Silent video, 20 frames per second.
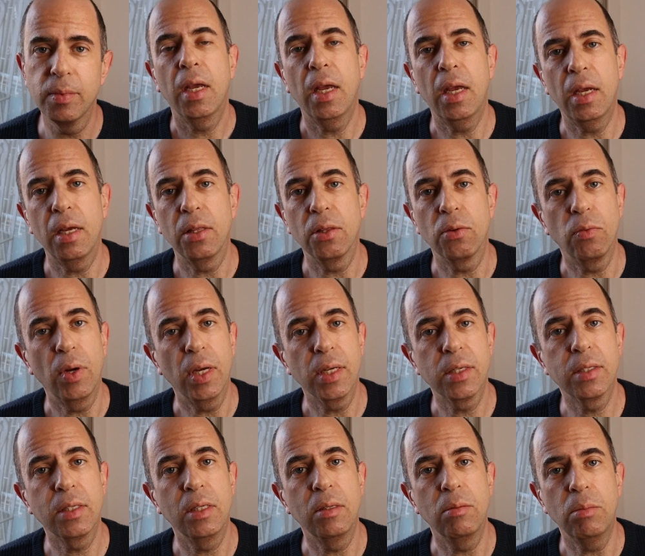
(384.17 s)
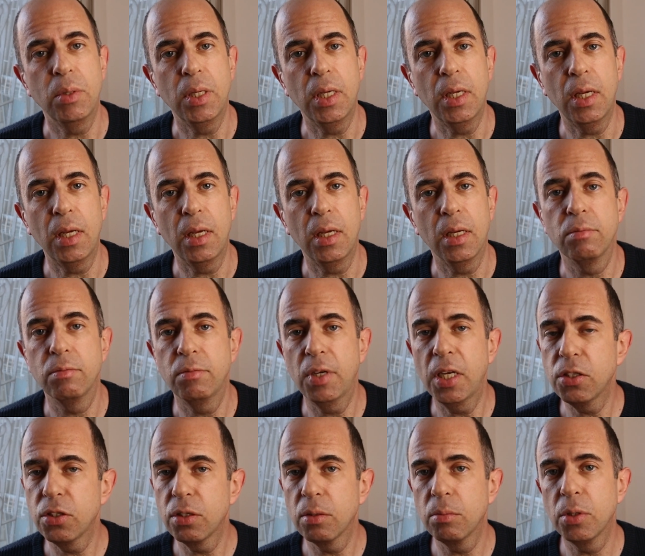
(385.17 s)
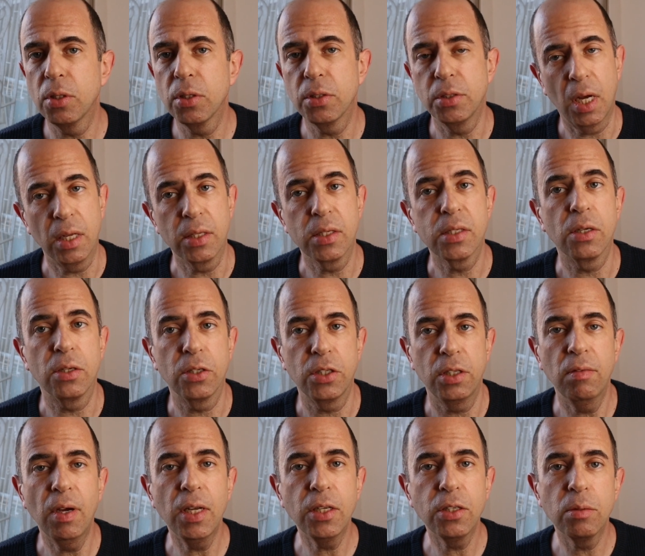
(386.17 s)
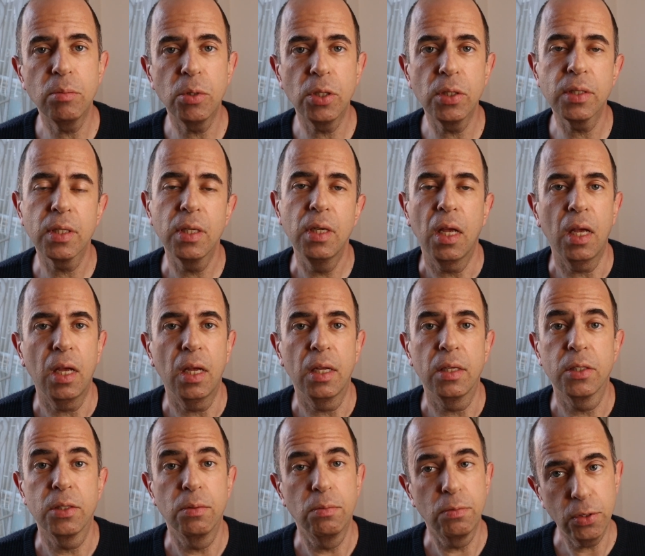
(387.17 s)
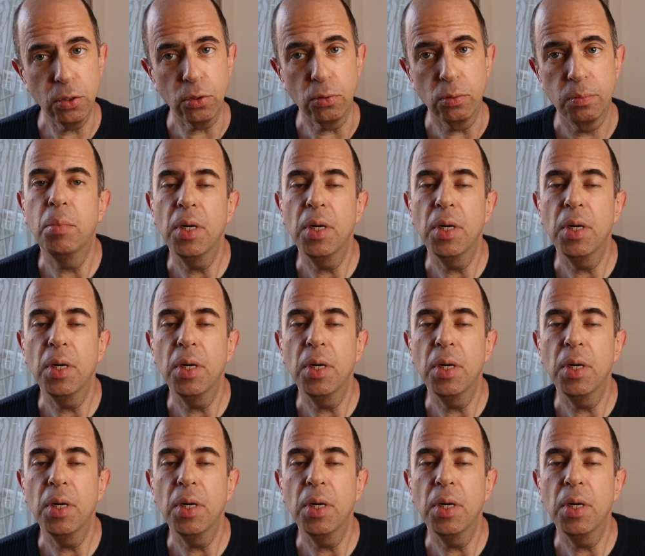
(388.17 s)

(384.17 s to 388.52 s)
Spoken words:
And the rest can be vegetable, non-starchy vegetables, and some fruit.